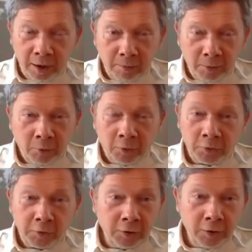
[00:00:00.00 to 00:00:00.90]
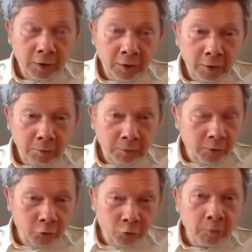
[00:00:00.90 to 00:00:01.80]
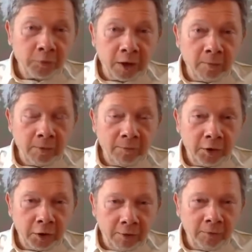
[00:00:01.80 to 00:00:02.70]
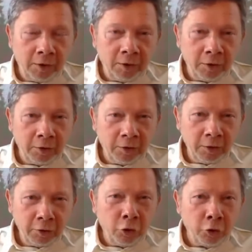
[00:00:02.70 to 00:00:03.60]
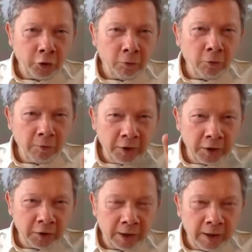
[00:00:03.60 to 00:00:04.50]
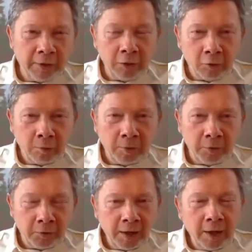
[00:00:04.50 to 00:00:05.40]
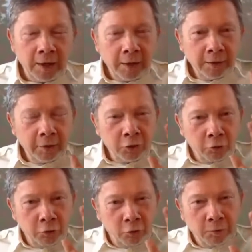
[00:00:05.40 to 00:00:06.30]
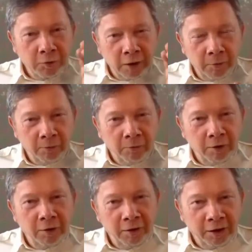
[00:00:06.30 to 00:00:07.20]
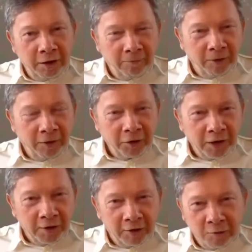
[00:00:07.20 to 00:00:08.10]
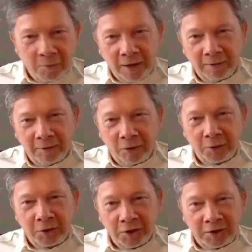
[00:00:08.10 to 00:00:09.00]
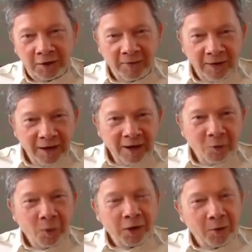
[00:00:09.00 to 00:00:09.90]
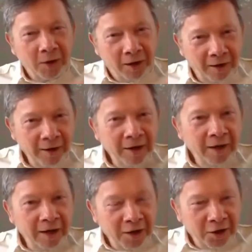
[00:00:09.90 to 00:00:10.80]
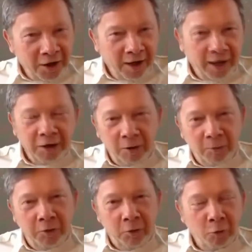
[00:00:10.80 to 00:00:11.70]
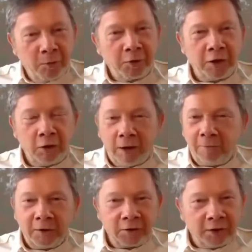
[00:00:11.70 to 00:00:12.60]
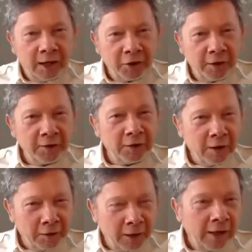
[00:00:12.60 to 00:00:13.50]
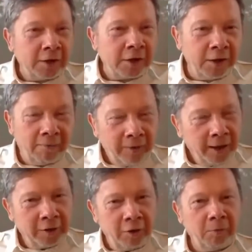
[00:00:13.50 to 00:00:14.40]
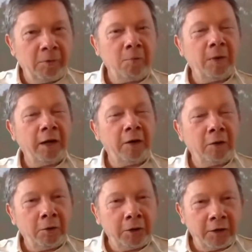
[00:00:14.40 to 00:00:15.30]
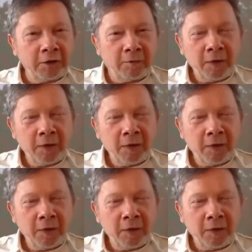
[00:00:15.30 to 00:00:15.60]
because humans can be very difficult. Not you, just other humans. So humans can be really difficult. And you might have noticed when you are interacting with humans and you have discussions, another interesting fact you might notice